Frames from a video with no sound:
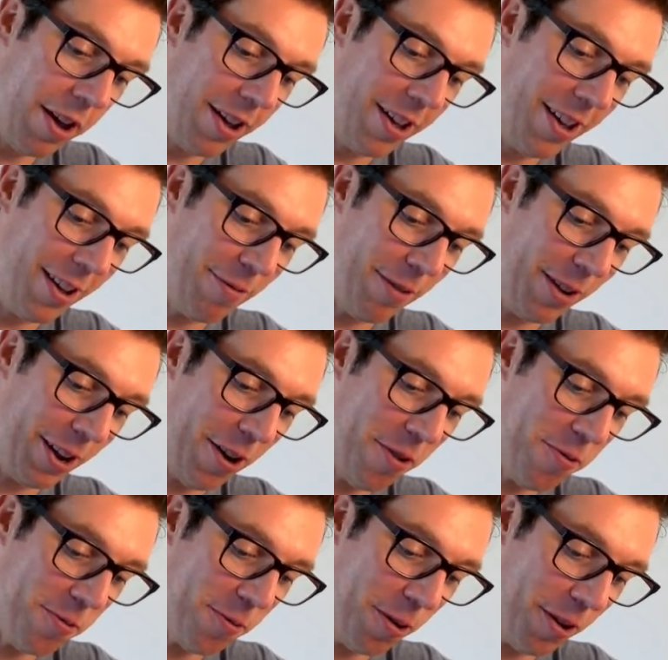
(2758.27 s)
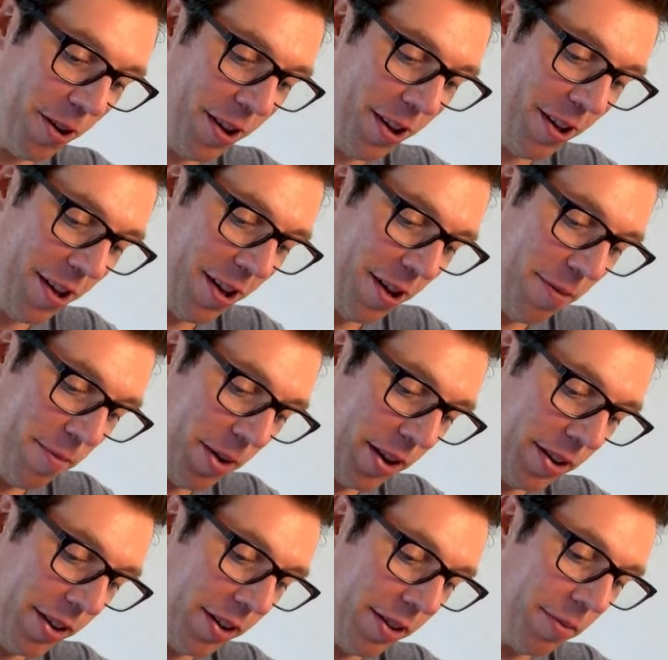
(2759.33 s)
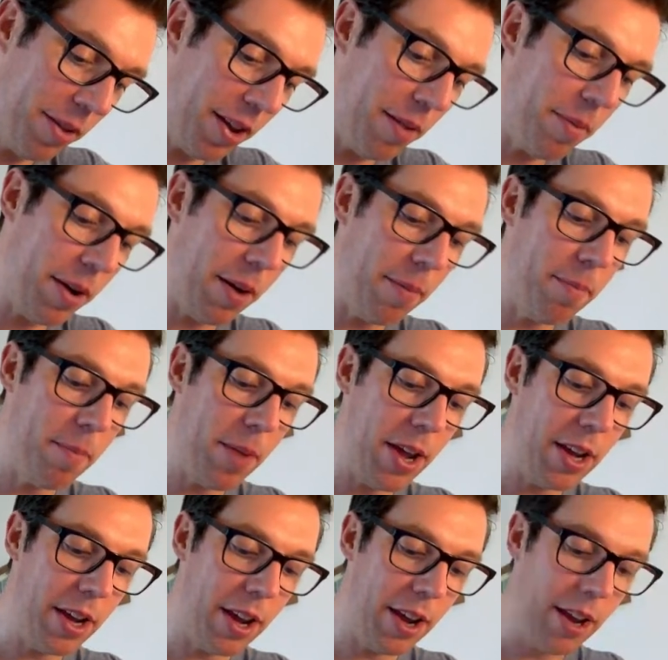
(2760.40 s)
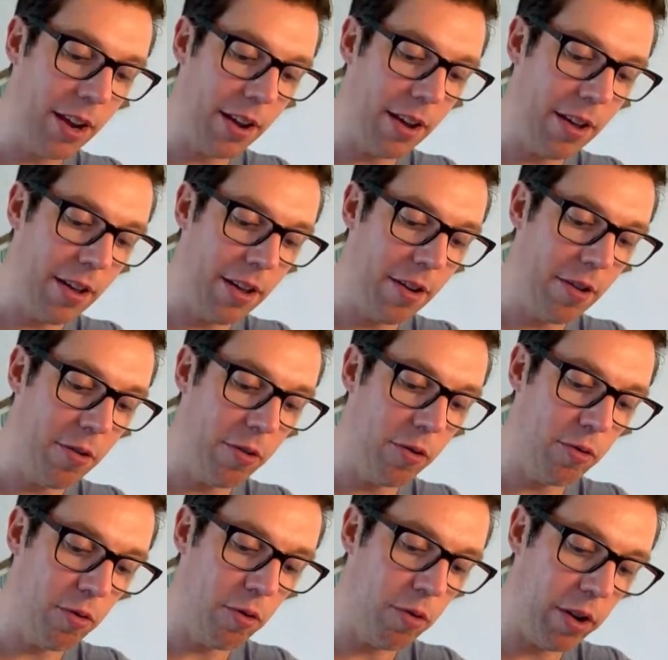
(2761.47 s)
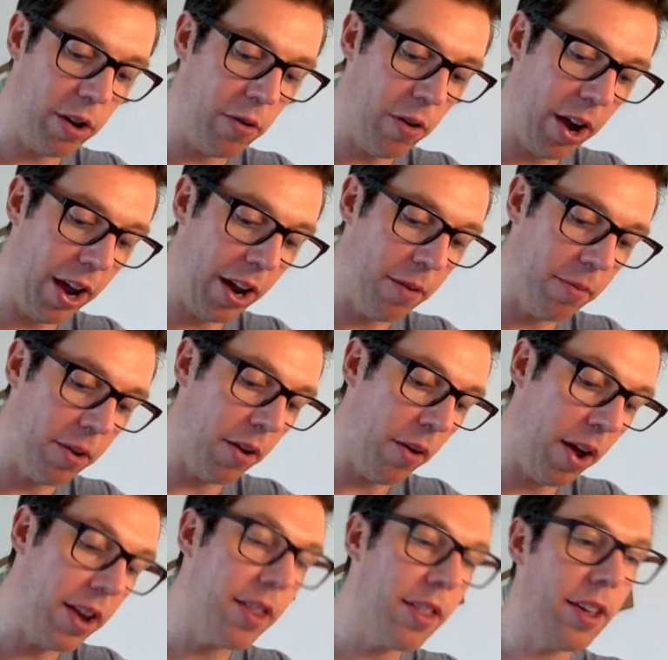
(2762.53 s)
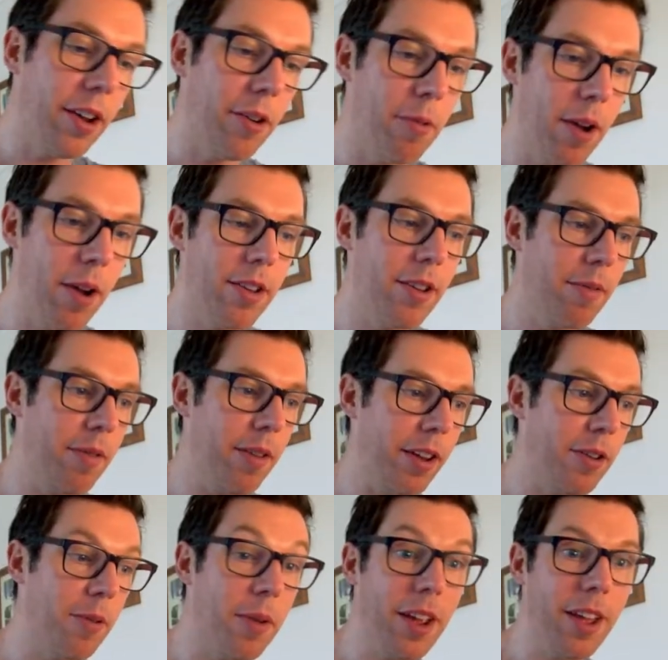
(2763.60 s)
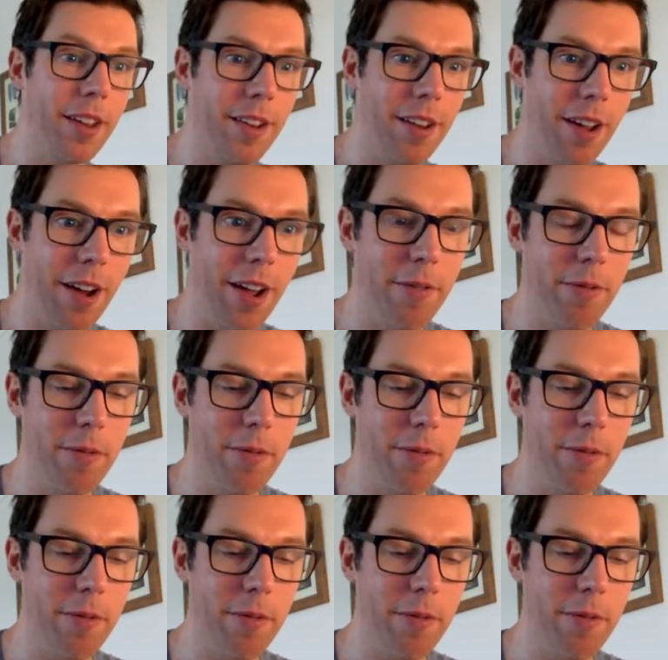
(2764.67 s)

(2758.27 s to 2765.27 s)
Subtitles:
if it goes wrong, because there's something about making or drawing or anything creative, doing it live